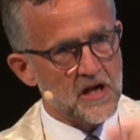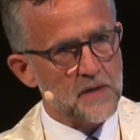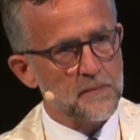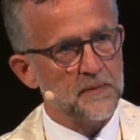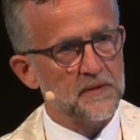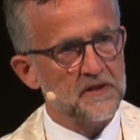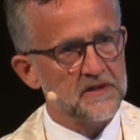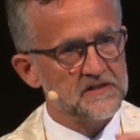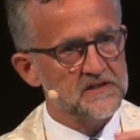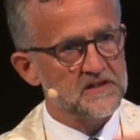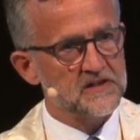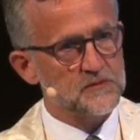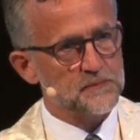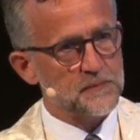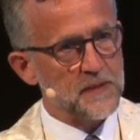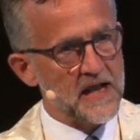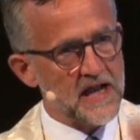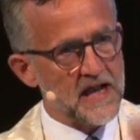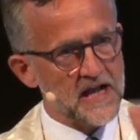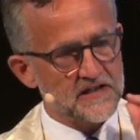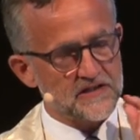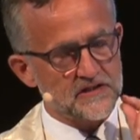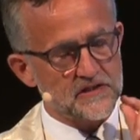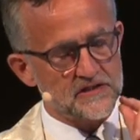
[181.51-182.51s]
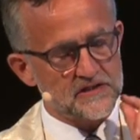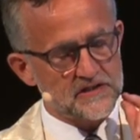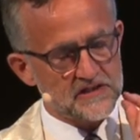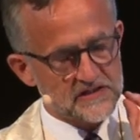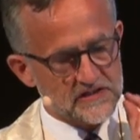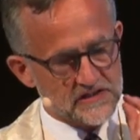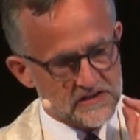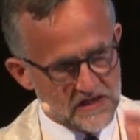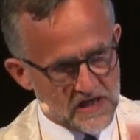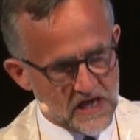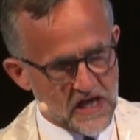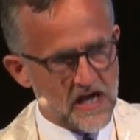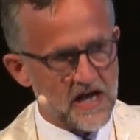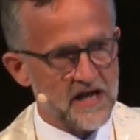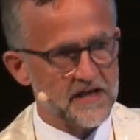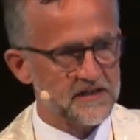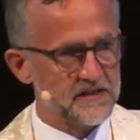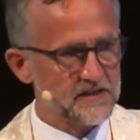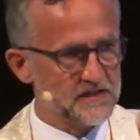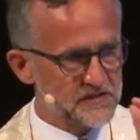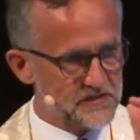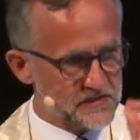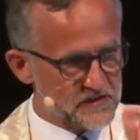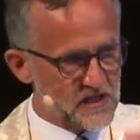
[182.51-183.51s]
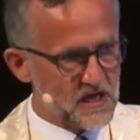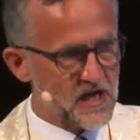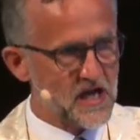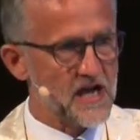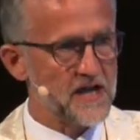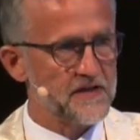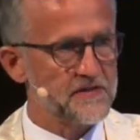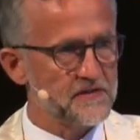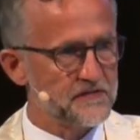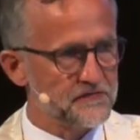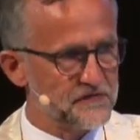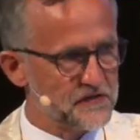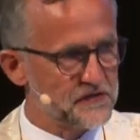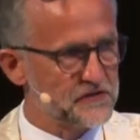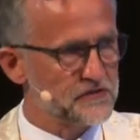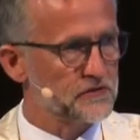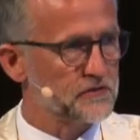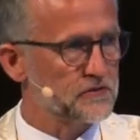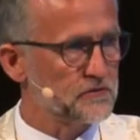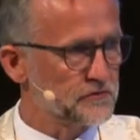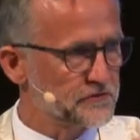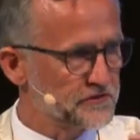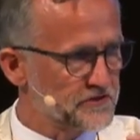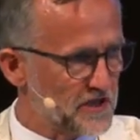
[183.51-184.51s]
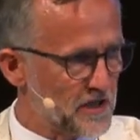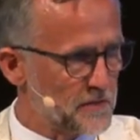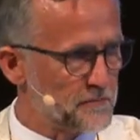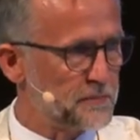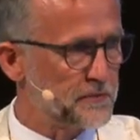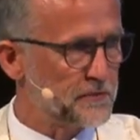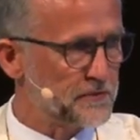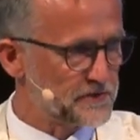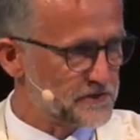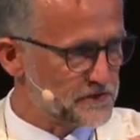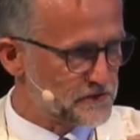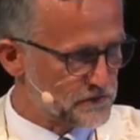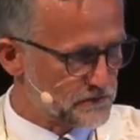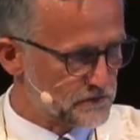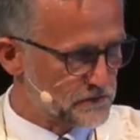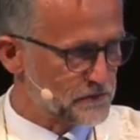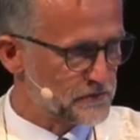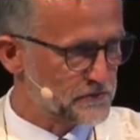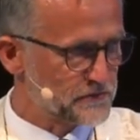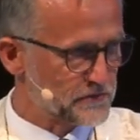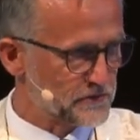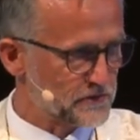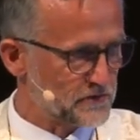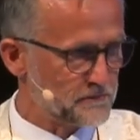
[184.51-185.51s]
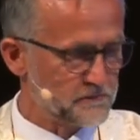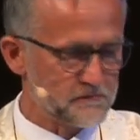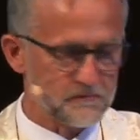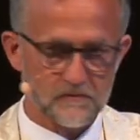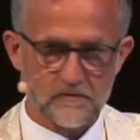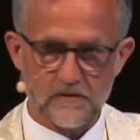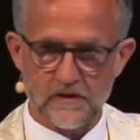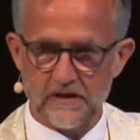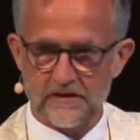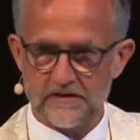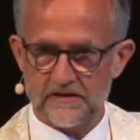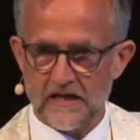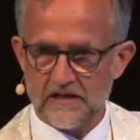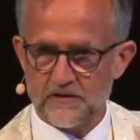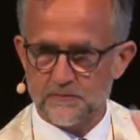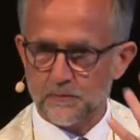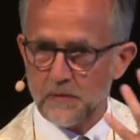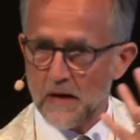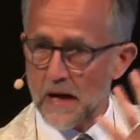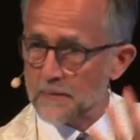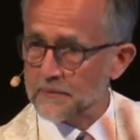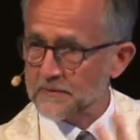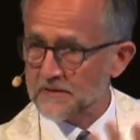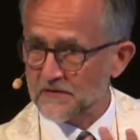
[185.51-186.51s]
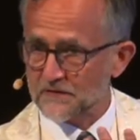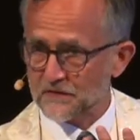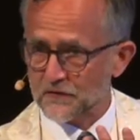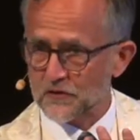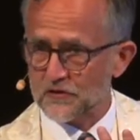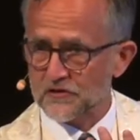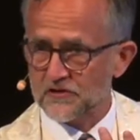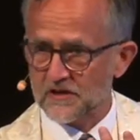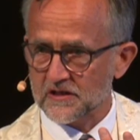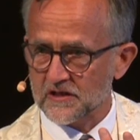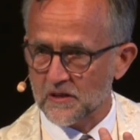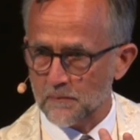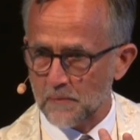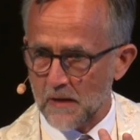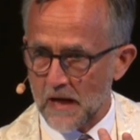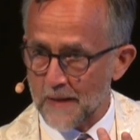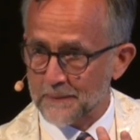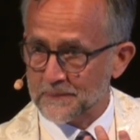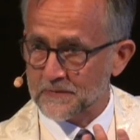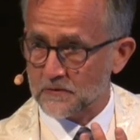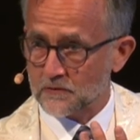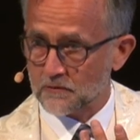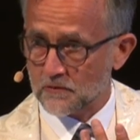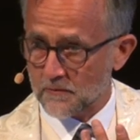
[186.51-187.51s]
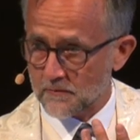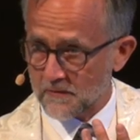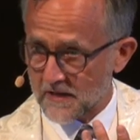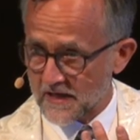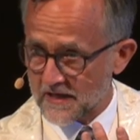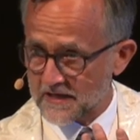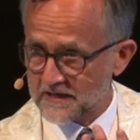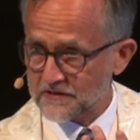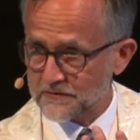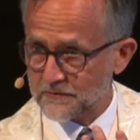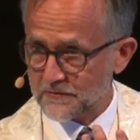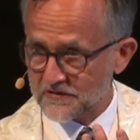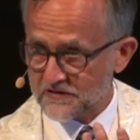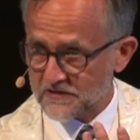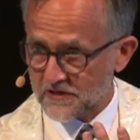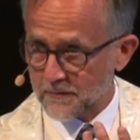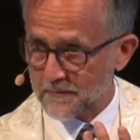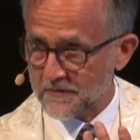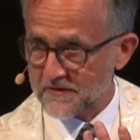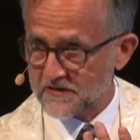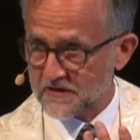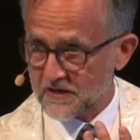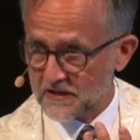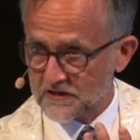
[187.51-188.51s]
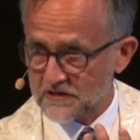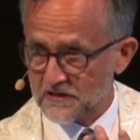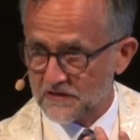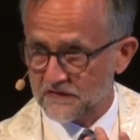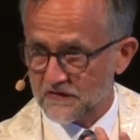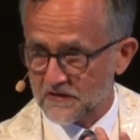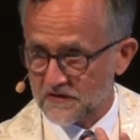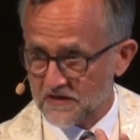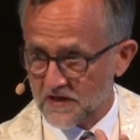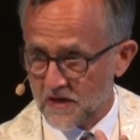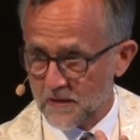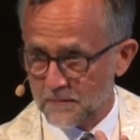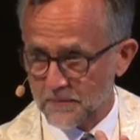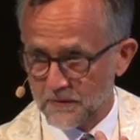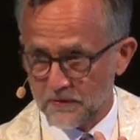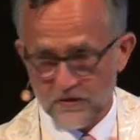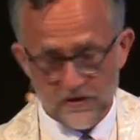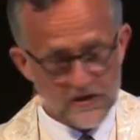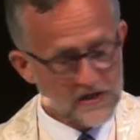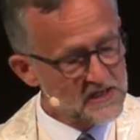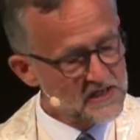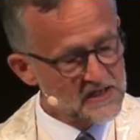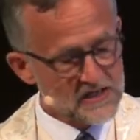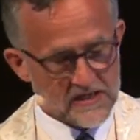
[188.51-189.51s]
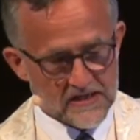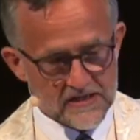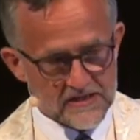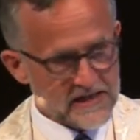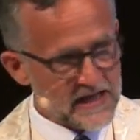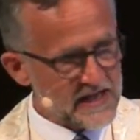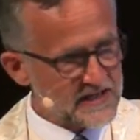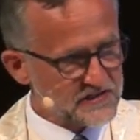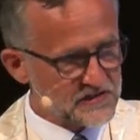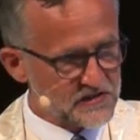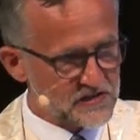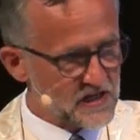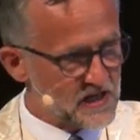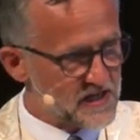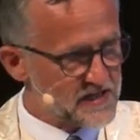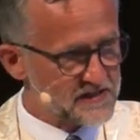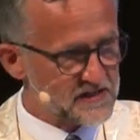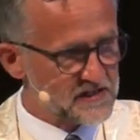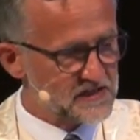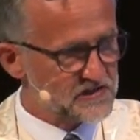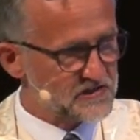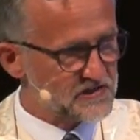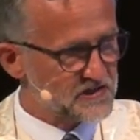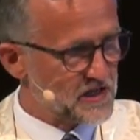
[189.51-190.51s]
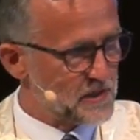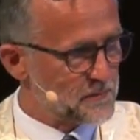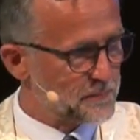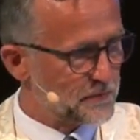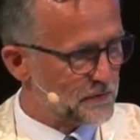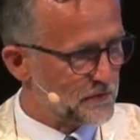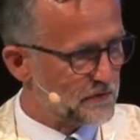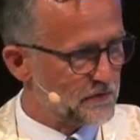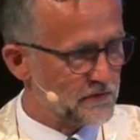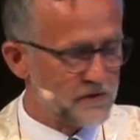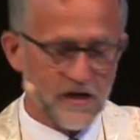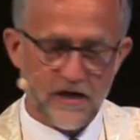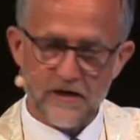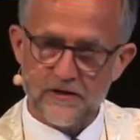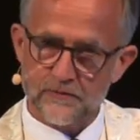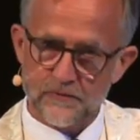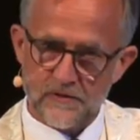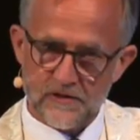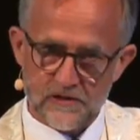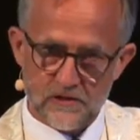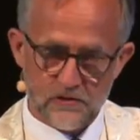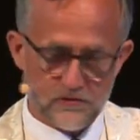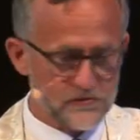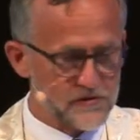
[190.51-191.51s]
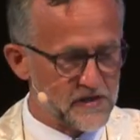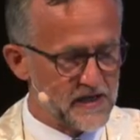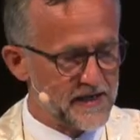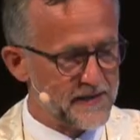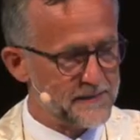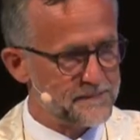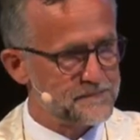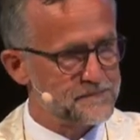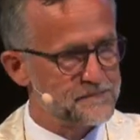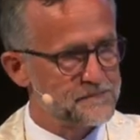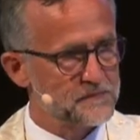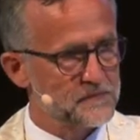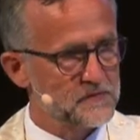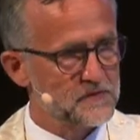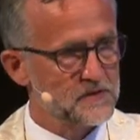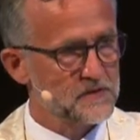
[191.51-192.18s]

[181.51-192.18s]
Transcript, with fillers: the temple in this passage is not, is not the physical temple in Jerusalem, right? That's probably the first thing that pops into our minds when someone thinks of the temple. That's not this temple. How do we know that?